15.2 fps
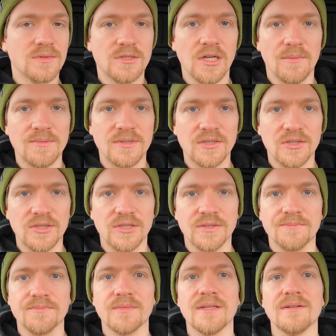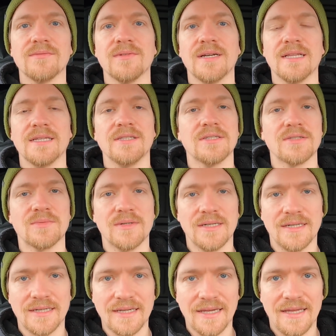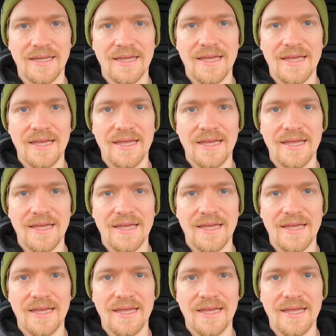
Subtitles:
Job's a good one. It really does work.